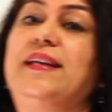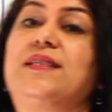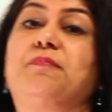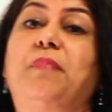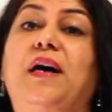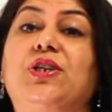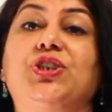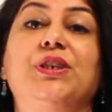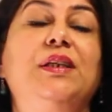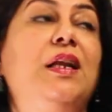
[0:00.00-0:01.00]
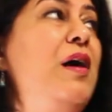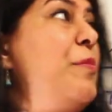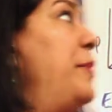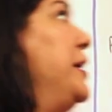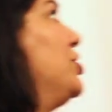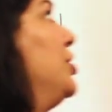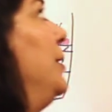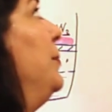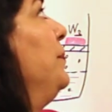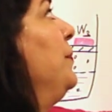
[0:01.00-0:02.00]
its partial
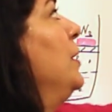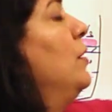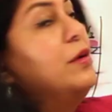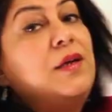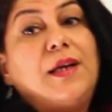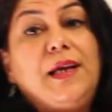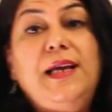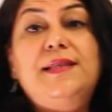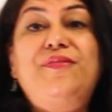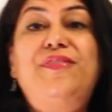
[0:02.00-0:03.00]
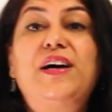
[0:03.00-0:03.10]
pressure. What